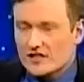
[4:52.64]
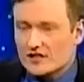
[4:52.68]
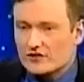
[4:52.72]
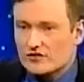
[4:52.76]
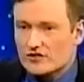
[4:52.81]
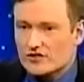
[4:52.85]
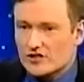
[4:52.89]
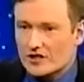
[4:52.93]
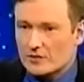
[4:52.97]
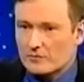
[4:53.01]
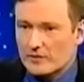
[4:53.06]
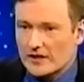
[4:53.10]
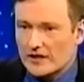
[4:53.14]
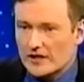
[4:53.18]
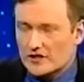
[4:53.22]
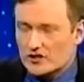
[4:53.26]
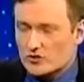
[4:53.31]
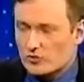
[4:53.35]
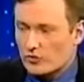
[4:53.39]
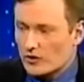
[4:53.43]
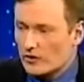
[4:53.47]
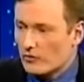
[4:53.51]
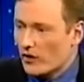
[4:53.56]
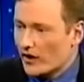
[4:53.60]
this is interesting
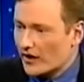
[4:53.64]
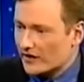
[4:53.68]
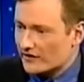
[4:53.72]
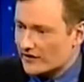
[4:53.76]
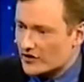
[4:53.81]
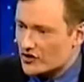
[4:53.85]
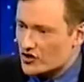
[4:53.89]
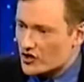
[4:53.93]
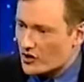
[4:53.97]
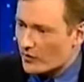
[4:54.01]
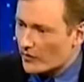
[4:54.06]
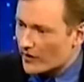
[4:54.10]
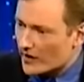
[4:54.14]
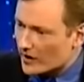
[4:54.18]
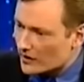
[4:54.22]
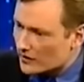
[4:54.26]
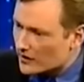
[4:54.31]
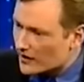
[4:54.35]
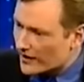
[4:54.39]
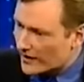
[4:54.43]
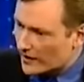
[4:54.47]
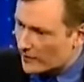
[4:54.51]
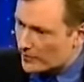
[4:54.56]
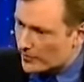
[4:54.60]
because we wanted to show a
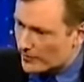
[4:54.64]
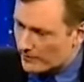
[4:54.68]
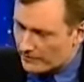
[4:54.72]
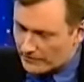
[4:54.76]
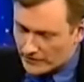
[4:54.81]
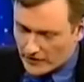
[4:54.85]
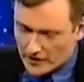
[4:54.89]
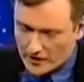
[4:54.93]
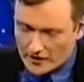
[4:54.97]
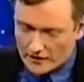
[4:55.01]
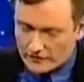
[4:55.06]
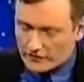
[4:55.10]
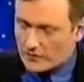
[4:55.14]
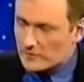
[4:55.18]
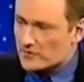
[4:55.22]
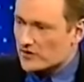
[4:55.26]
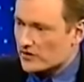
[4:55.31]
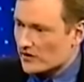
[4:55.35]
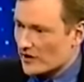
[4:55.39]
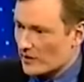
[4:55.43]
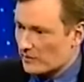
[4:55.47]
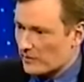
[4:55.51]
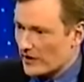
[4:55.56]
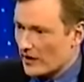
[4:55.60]
clip from
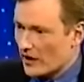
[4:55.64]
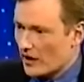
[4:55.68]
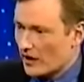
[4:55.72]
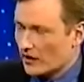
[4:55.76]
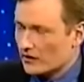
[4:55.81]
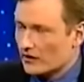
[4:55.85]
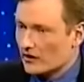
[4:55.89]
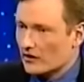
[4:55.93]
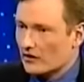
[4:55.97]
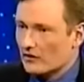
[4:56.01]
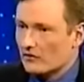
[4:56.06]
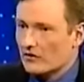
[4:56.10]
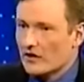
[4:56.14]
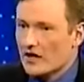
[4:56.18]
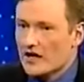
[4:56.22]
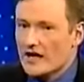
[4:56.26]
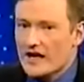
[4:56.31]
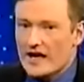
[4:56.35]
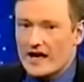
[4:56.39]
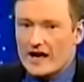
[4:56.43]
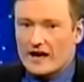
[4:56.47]
Sleepy Hollow,